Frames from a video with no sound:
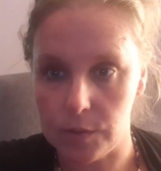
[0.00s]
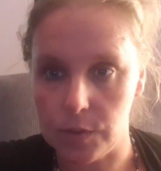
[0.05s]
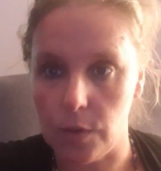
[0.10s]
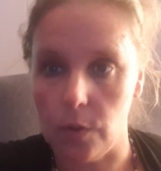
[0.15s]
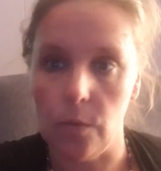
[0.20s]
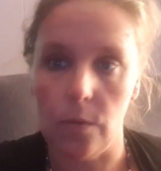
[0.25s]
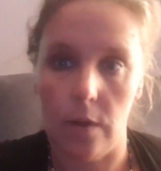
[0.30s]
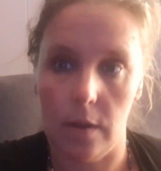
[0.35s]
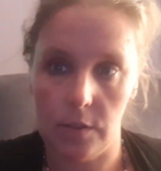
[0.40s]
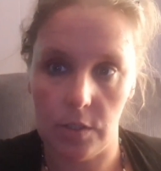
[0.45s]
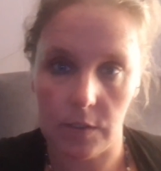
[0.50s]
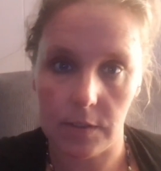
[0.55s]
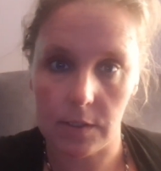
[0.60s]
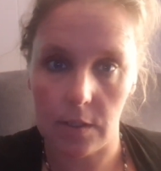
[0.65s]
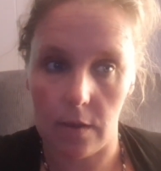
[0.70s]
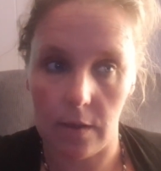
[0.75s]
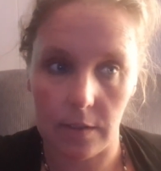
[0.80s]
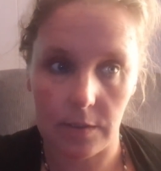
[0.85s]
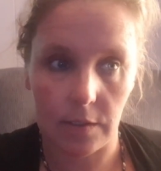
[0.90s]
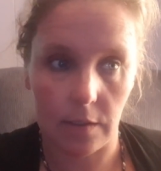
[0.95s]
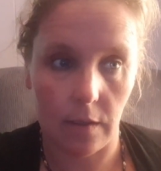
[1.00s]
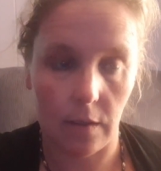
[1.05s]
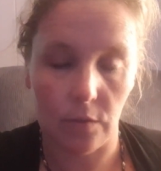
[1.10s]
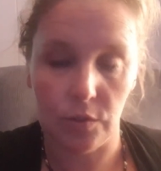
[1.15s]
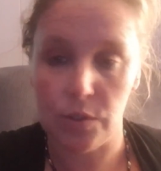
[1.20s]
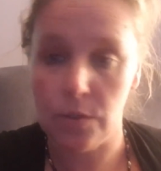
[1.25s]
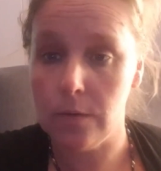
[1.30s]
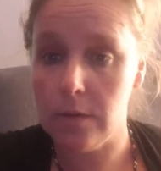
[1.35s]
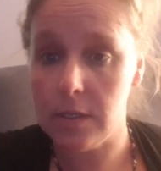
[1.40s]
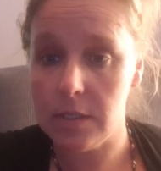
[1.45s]
So I just thought
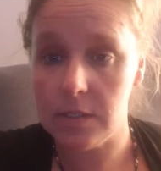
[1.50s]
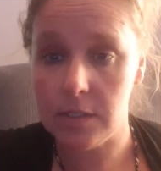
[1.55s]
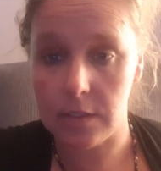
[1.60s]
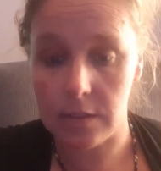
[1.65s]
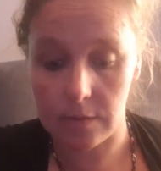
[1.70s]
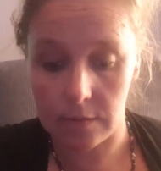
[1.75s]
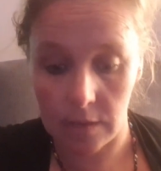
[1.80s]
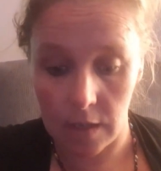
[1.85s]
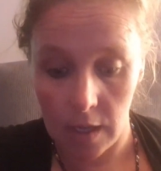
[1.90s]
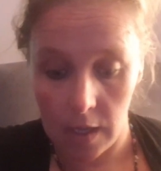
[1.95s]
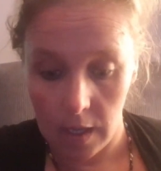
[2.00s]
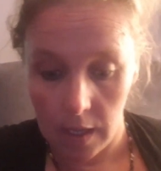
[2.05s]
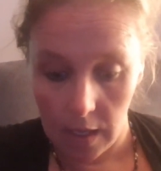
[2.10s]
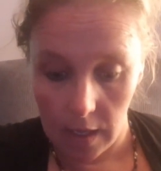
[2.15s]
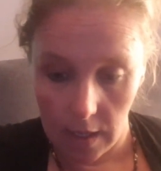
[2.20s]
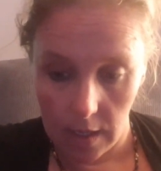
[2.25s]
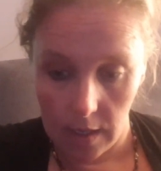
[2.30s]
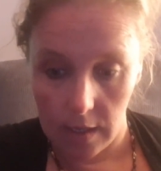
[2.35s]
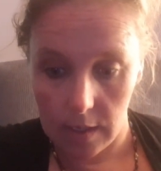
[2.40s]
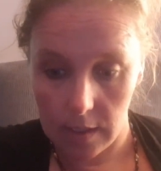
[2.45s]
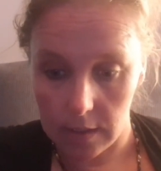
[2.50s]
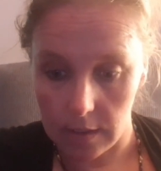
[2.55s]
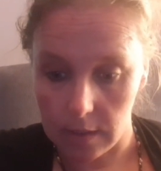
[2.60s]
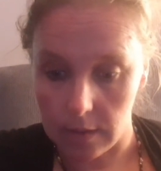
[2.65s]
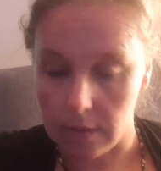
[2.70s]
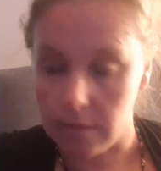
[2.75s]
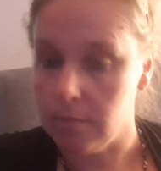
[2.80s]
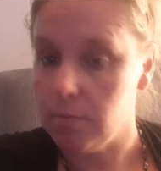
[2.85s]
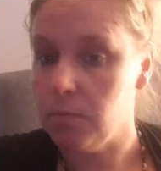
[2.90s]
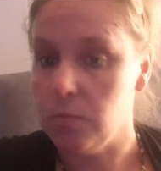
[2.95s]
I'll do this and
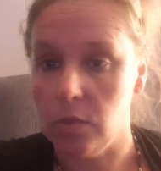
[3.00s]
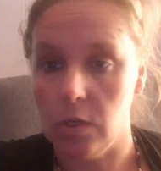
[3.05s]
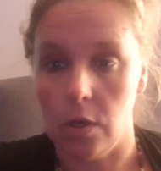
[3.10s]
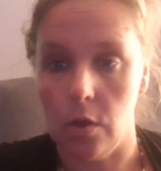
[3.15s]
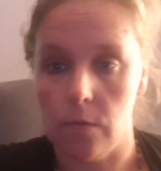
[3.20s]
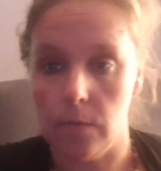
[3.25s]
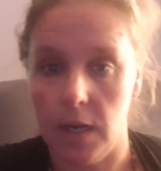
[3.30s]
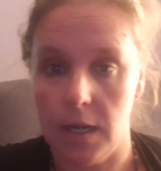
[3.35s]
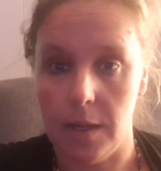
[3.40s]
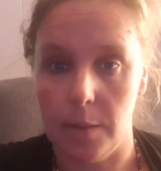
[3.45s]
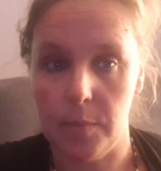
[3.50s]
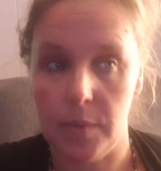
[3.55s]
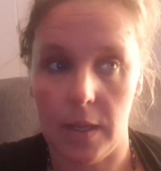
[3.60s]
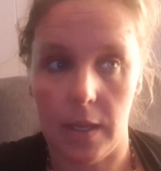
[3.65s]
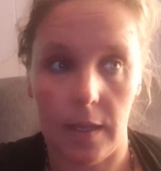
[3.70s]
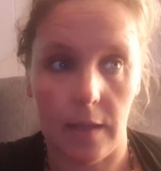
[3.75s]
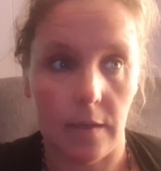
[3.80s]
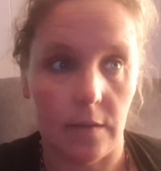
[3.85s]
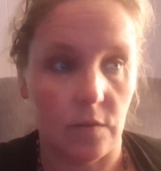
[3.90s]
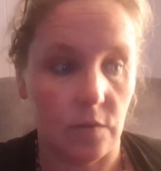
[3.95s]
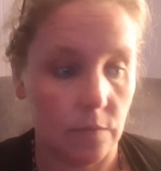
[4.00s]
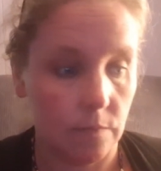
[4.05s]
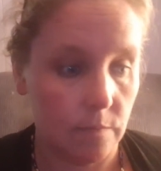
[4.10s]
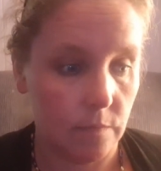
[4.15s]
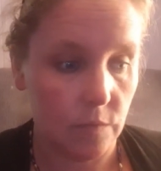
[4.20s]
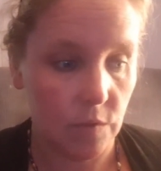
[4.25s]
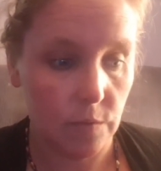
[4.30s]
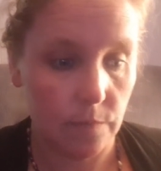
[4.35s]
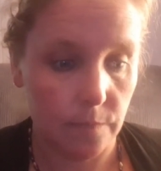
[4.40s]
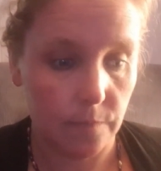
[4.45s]
I will go right up and
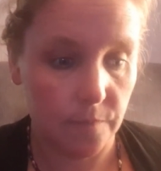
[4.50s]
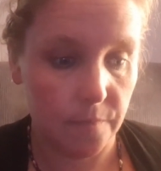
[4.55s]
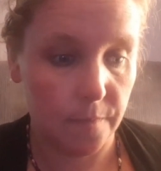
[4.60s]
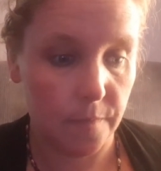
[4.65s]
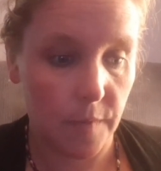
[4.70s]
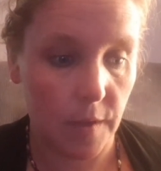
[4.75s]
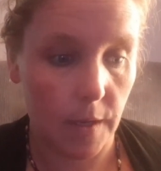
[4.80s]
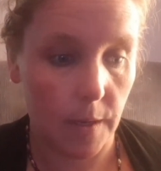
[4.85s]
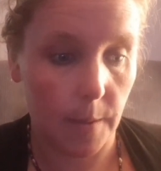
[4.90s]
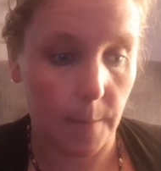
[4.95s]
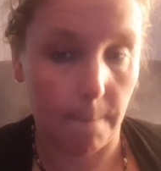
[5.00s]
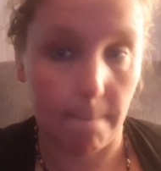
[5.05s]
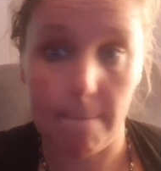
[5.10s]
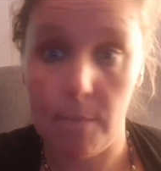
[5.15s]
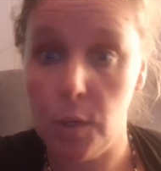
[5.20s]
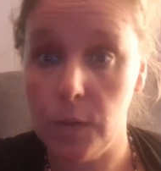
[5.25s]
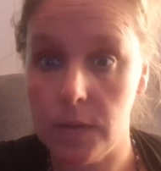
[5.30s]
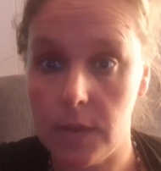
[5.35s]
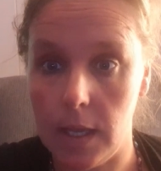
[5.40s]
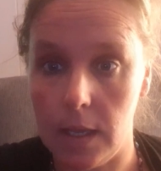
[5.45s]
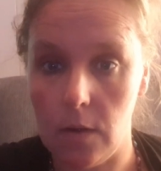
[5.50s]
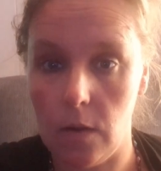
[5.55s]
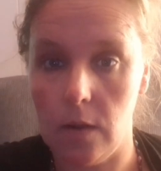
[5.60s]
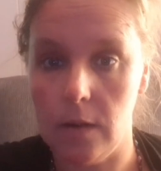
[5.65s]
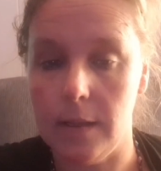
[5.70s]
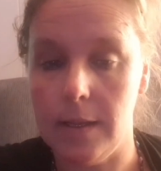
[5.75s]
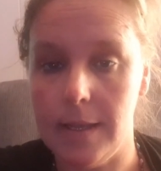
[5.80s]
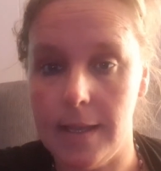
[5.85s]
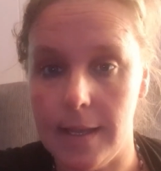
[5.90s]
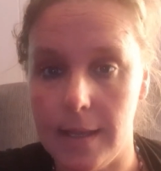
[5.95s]
um, put that
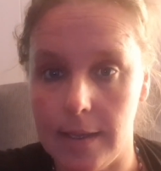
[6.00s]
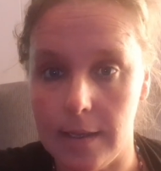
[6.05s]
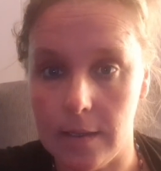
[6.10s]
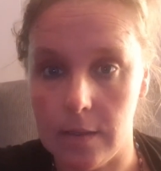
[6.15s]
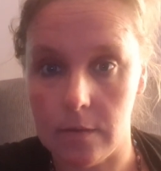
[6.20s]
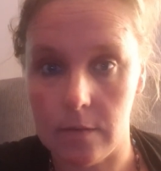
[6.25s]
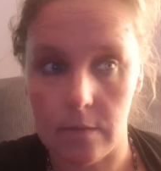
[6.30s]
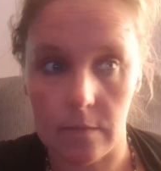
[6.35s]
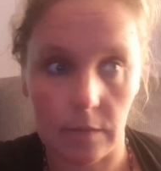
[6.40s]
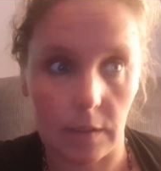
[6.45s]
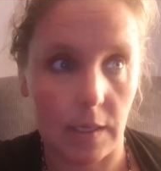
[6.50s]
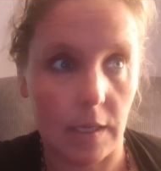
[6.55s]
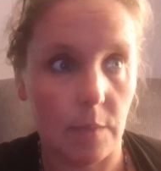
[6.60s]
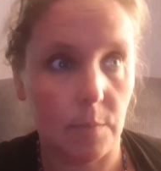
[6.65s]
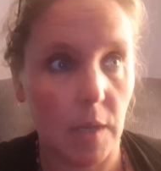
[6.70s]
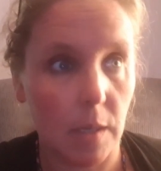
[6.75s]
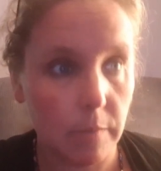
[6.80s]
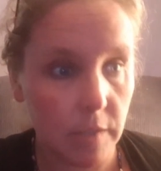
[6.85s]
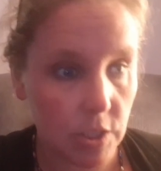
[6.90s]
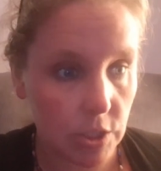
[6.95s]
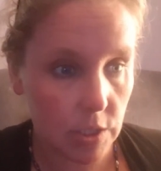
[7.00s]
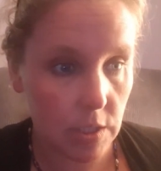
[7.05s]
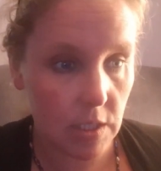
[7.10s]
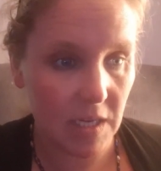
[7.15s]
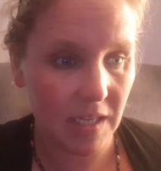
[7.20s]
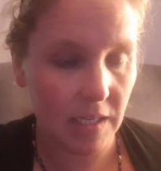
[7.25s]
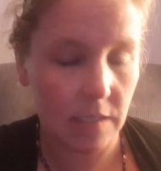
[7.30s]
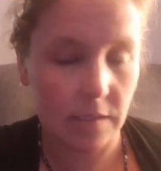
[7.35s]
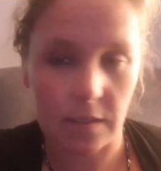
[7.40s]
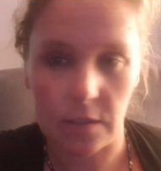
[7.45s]
on it and get it published
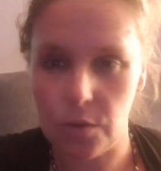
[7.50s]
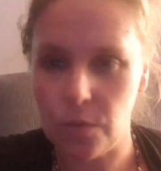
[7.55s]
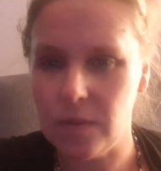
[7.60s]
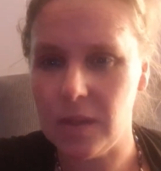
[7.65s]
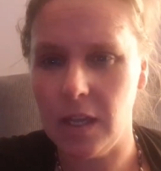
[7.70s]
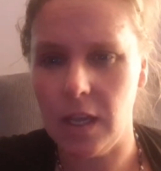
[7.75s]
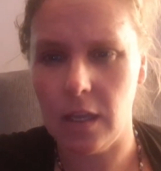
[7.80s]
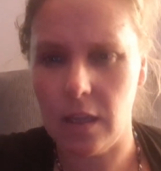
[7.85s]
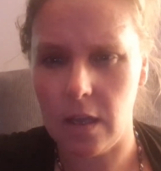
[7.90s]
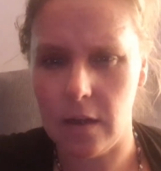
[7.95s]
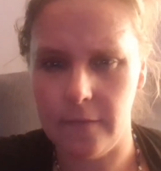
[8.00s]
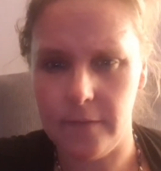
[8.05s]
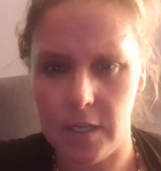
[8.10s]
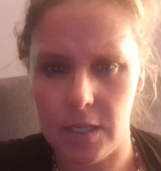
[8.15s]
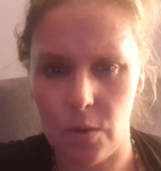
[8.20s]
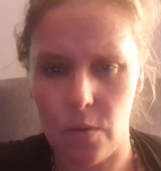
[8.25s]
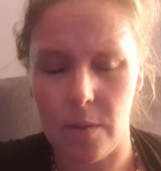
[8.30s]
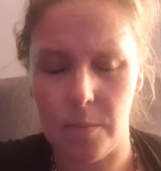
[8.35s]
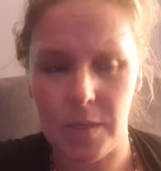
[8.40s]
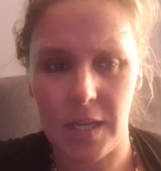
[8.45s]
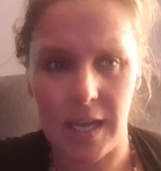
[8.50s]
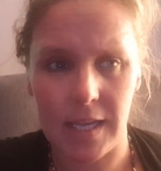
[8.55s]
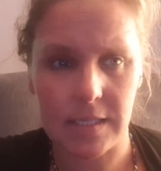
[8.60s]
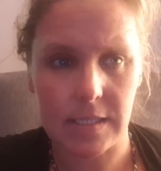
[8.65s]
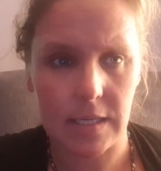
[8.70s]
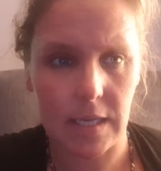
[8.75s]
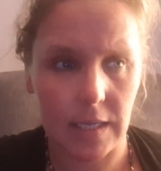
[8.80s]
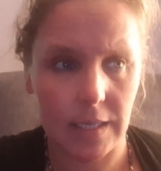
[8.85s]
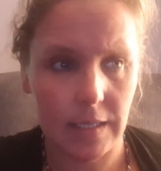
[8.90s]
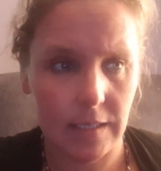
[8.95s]
tonight because I don't think I got a video up
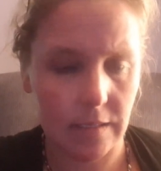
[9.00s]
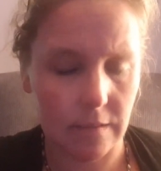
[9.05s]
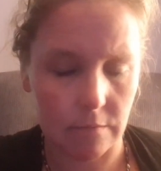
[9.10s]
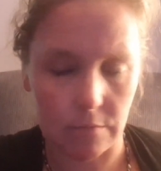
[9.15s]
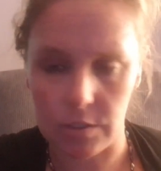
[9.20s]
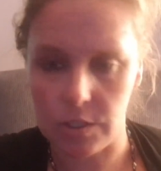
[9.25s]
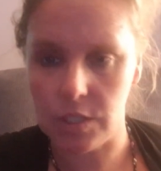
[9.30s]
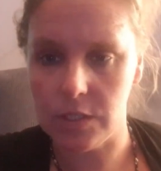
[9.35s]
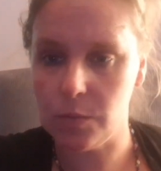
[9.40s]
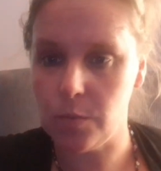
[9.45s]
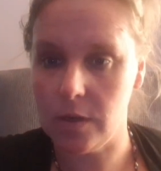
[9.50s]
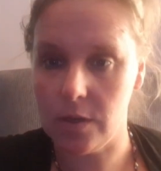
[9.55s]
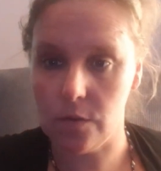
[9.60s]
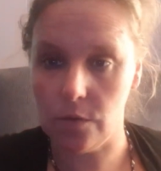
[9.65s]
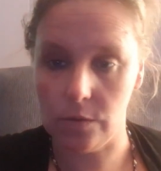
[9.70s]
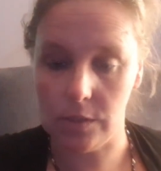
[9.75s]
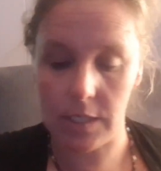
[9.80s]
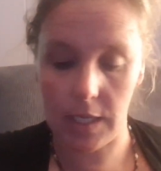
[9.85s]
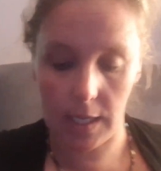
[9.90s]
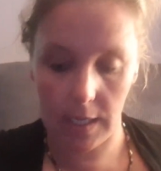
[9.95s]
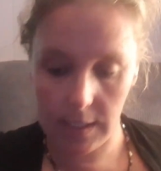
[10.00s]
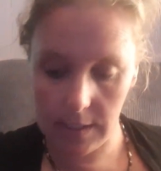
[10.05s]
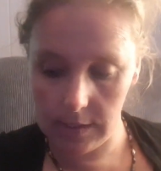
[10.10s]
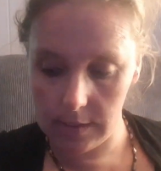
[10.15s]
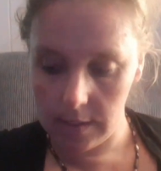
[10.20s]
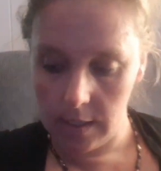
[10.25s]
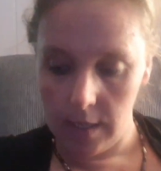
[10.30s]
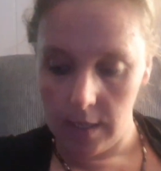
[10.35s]
last night. It was just one of those days.